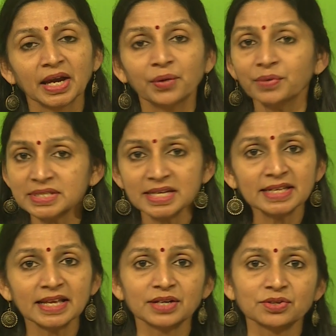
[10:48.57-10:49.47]
We see
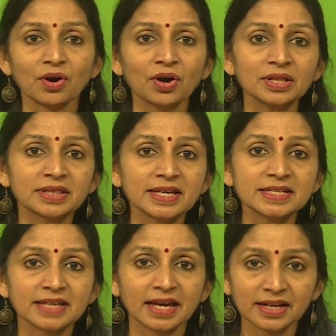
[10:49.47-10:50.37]
that all these
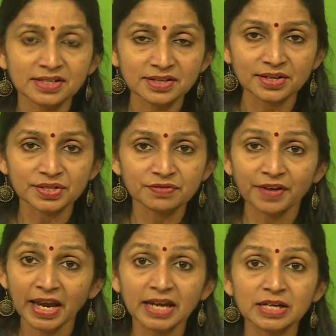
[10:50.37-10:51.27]
characters
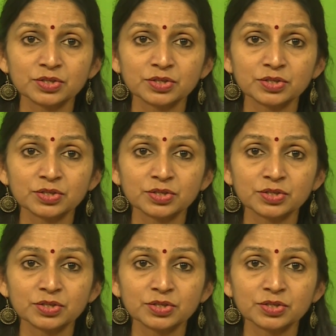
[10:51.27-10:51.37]
fail